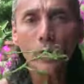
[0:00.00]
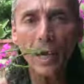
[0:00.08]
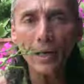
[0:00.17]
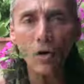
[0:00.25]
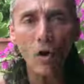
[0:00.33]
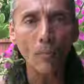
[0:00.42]
are what
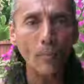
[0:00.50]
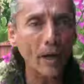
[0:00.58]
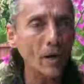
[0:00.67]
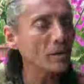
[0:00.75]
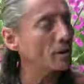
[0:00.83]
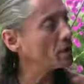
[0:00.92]
I call
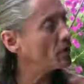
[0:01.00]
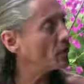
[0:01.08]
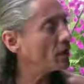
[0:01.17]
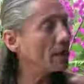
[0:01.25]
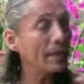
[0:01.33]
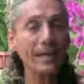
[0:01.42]
parasites.
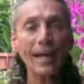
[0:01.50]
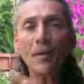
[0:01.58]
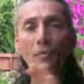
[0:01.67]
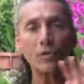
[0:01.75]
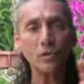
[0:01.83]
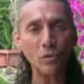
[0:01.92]

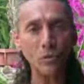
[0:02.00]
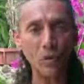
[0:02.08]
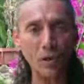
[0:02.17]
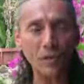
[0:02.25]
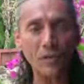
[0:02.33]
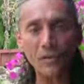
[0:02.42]
Forget what you
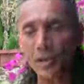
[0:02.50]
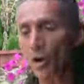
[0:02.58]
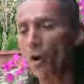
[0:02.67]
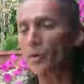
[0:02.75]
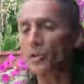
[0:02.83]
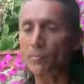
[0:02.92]
really think.
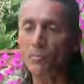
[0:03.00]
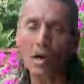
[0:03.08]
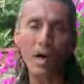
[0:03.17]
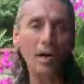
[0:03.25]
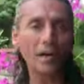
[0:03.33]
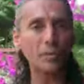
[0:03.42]
Oh, it's a
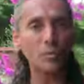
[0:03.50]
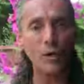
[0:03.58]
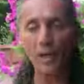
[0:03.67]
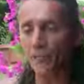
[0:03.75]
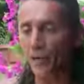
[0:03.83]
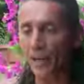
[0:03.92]
bug, it's
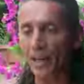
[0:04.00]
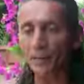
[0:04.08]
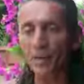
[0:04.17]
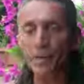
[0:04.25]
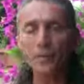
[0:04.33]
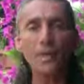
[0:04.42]
whatever
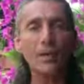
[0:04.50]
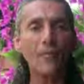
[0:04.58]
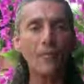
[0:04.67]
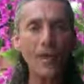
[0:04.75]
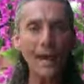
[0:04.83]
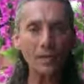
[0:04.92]
name it is.
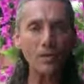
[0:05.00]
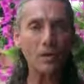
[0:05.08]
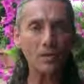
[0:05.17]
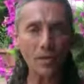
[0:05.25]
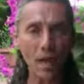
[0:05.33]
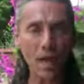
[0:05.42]
That's
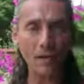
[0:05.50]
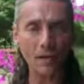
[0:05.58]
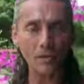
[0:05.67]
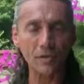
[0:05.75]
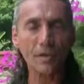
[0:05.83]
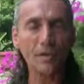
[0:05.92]
all
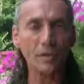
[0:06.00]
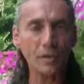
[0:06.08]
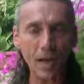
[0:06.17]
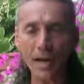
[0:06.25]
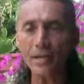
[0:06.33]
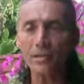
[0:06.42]
science. The
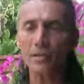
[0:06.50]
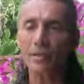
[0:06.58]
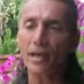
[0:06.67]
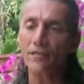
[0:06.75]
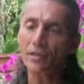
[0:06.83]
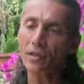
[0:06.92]
science is
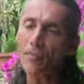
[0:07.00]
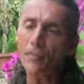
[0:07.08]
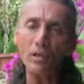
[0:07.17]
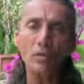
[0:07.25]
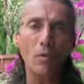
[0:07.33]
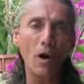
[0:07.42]
that
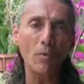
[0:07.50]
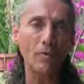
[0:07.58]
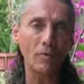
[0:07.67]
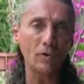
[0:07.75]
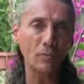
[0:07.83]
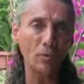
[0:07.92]
something's wrong
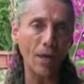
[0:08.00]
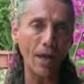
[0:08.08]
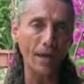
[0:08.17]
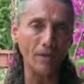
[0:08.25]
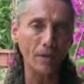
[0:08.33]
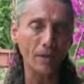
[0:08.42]
with this
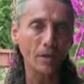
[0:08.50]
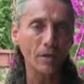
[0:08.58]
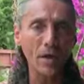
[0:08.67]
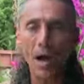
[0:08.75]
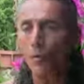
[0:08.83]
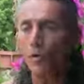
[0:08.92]
plant,
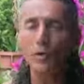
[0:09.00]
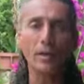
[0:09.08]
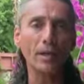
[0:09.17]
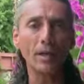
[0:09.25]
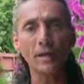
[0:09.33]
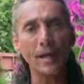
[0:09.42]
not what are we
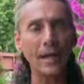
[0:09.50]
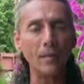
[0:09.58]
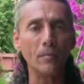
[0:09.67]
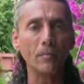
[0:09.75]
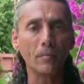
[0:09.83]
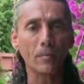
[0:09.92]
going to
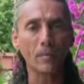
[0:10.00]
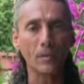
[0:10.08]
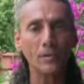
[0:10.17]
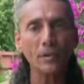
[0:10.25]
name the